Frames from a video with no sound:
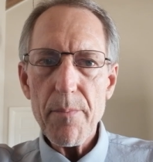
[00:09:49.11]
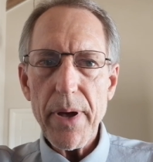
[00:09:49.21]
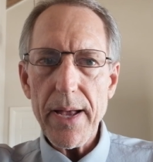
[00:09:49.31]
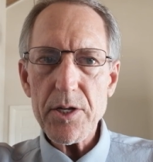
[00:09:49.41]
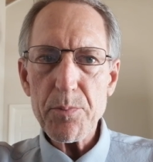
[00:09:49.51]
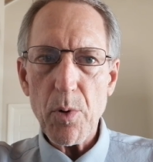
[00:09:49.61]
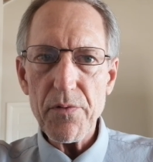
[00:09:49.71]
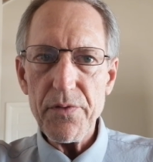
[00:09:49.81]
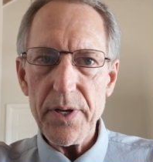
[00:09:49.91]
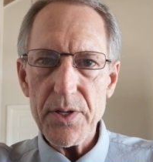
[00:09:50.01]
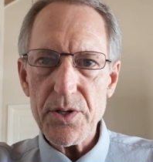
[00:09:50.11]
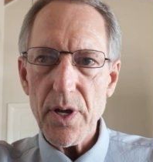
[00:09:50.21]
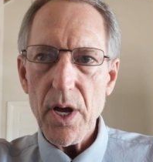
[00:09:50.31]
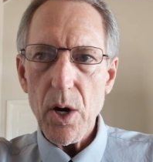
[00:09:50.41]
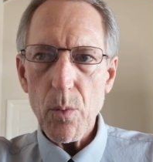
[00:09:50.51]
passport
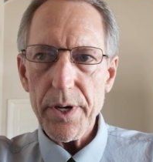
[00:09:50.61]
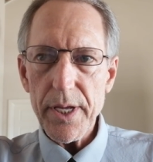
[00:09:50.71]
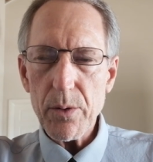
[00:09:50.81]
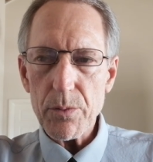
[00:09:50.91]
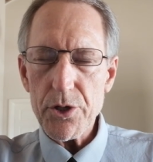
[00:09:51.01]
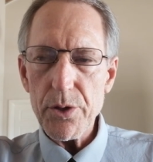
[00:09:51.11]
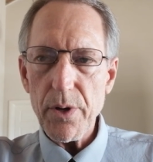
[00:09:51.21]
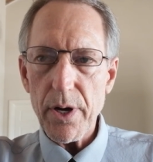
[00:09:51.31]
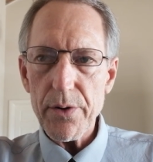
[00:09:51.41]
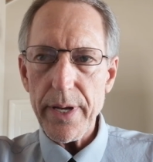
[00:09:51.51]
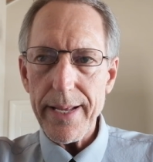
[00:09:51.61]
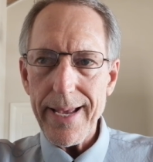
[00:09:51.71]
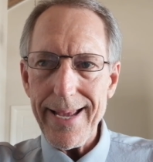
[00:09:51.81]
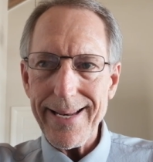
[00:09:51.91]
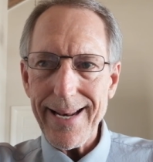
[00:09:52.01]
fees, would equal
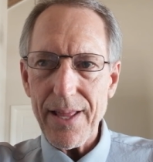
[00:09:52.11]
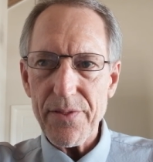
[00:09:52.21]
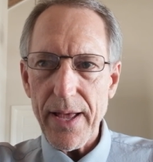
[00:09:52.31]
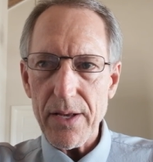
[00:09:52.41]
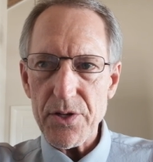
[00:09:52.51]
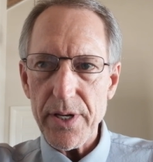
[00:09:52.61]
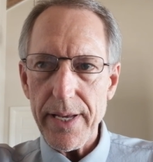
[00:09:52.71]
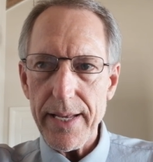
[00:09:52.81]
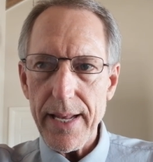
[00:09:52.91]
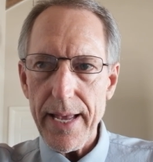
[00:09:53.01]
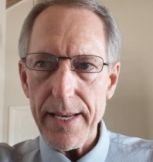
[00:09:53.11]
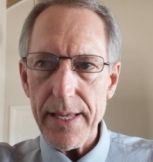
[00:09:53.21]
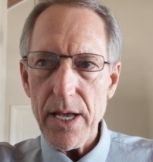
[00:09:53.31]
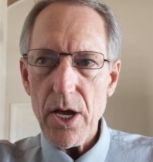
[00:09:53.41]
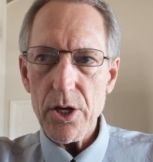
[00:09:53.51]

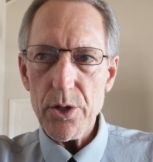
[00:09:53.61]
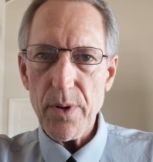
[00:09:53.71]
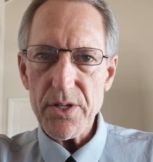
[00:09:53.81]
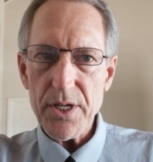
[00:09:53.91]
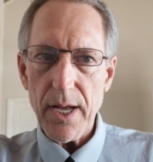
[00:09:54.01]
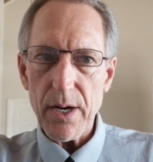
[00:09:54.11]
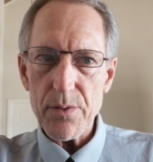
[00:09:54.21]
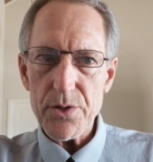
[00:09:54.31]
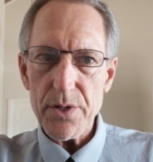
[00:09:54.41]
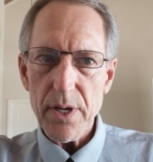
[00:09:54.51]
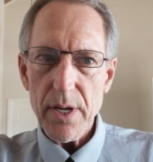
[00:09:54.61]
$289,080 US dollars.